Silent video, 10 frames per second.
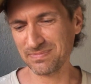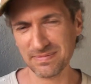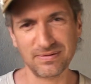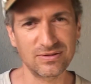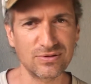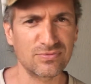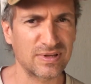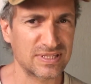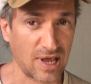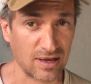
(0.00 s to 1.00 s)
people do
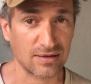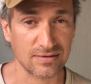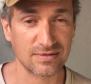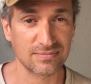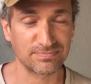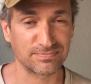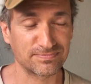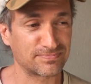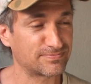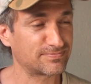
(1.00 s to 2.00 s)
with science.
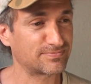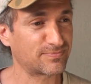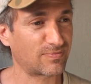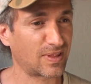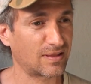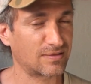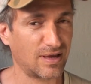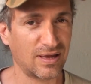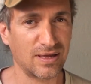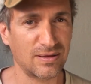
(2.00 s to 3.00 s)

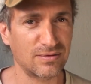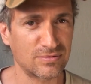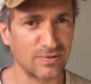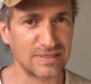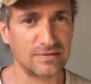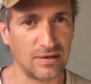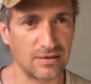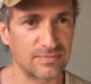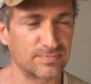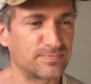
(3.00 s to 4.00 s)
They twist it.
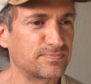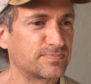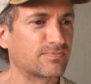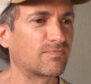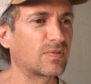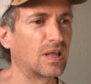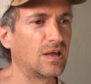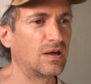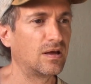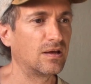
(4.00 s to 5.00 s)

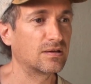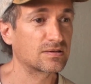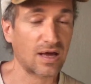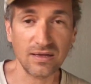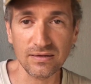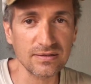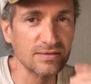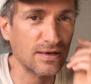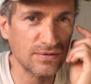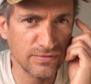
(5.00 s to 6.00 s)

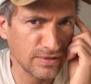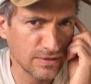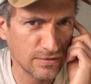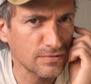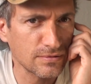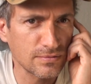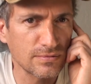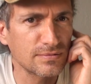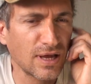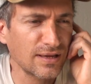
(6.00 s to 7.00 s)
Scientists aren't doing this.
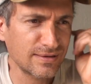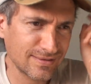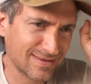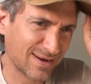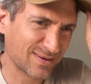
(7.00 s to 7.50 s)
Scientists